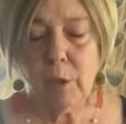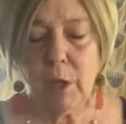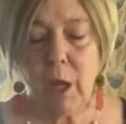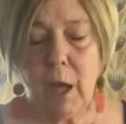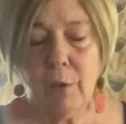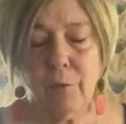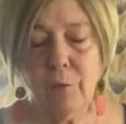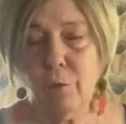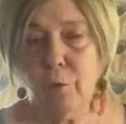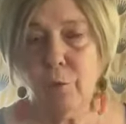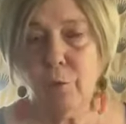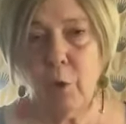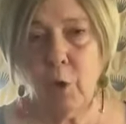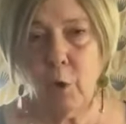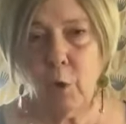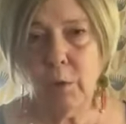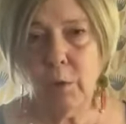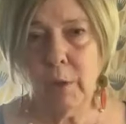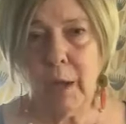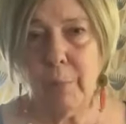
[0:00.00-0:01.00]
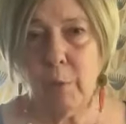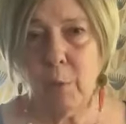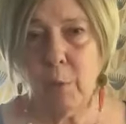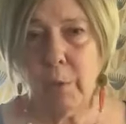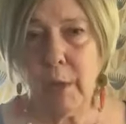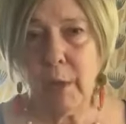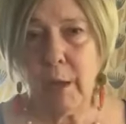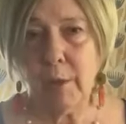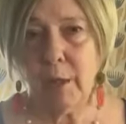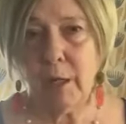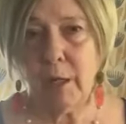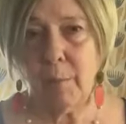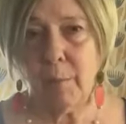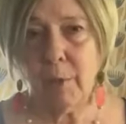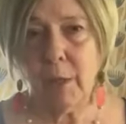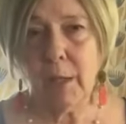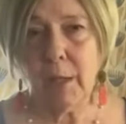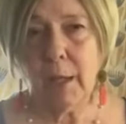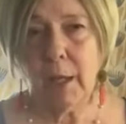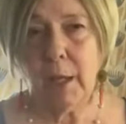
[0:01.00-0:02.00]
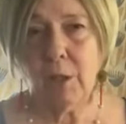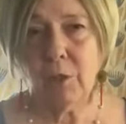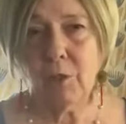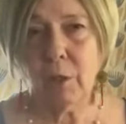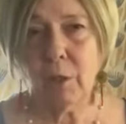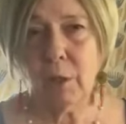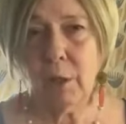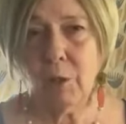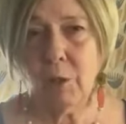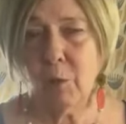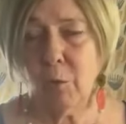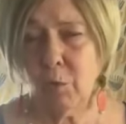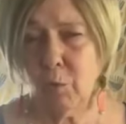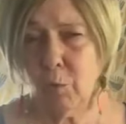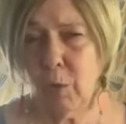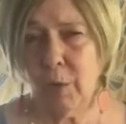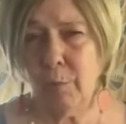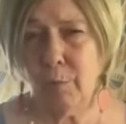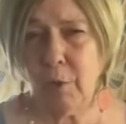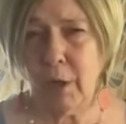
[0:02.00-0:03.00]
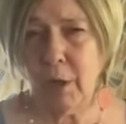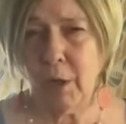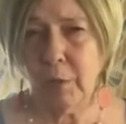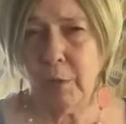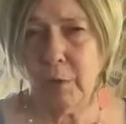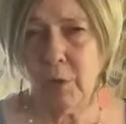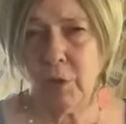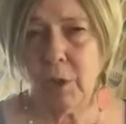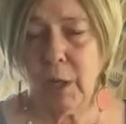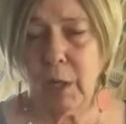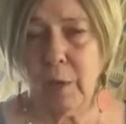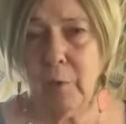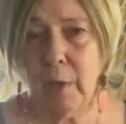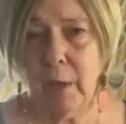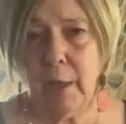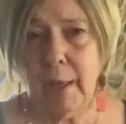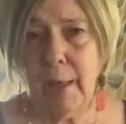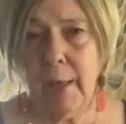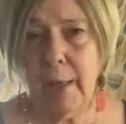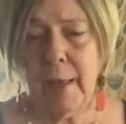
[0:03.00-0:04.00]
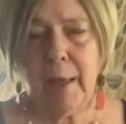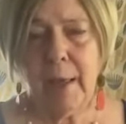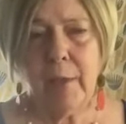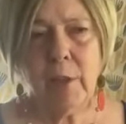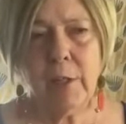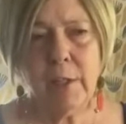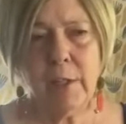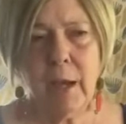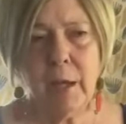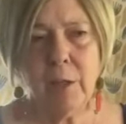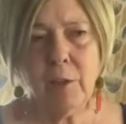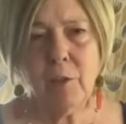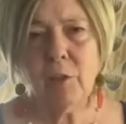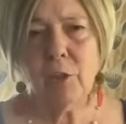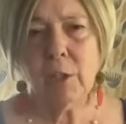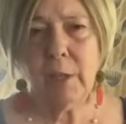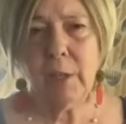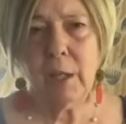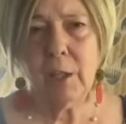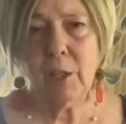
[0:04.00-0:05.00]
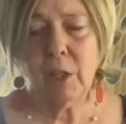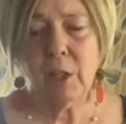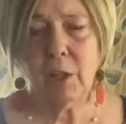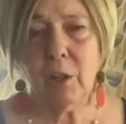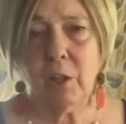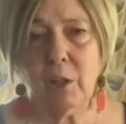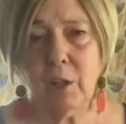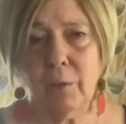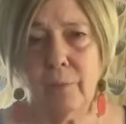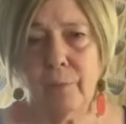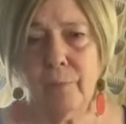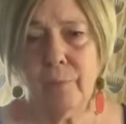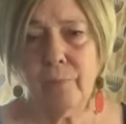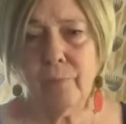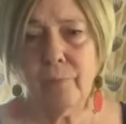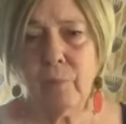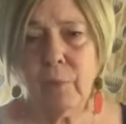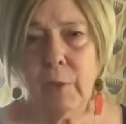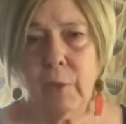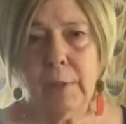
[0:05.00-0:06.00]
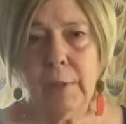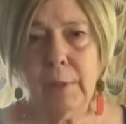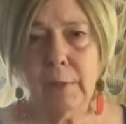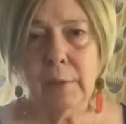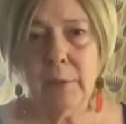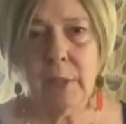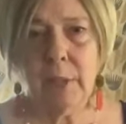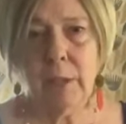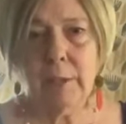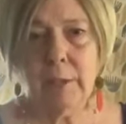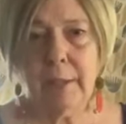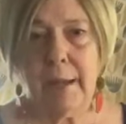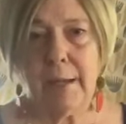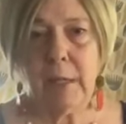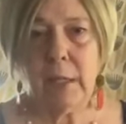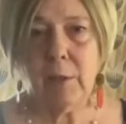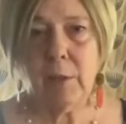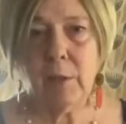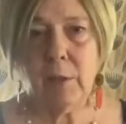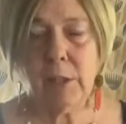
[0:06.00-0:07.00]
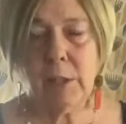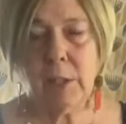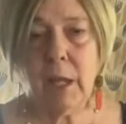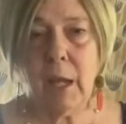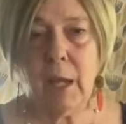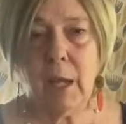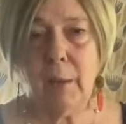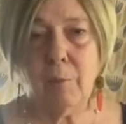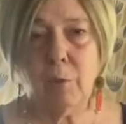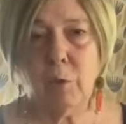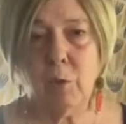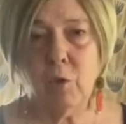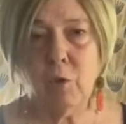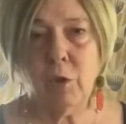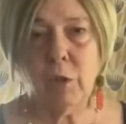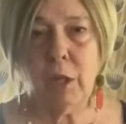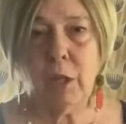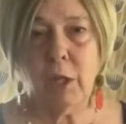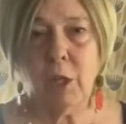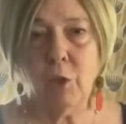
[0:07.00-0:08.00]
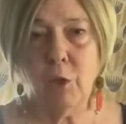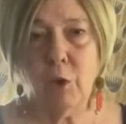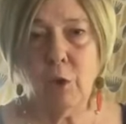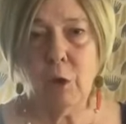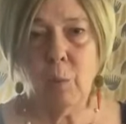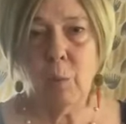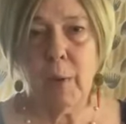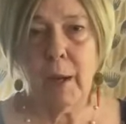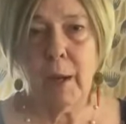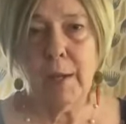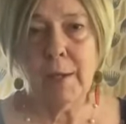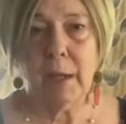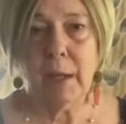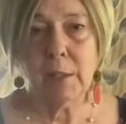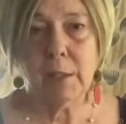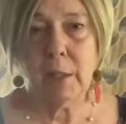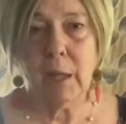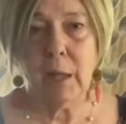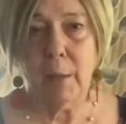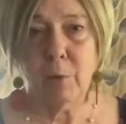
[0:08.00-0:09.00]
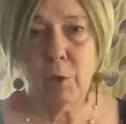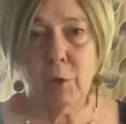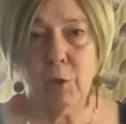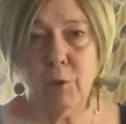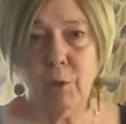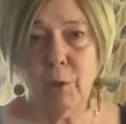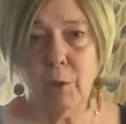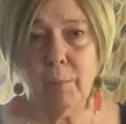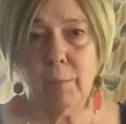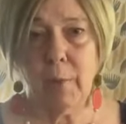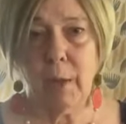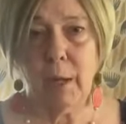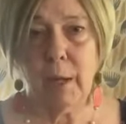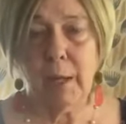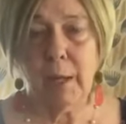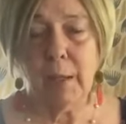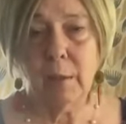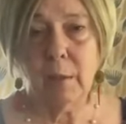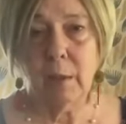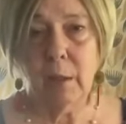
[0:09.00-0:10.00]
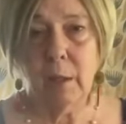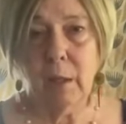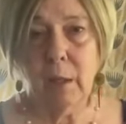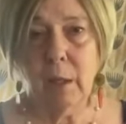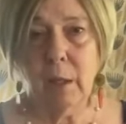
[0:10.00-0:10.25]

gotten through the whole labor without any medication, and she was really proud of herself. And the doctor said to her, "Little lady, this time you did it your way. Next time you'll do it mine."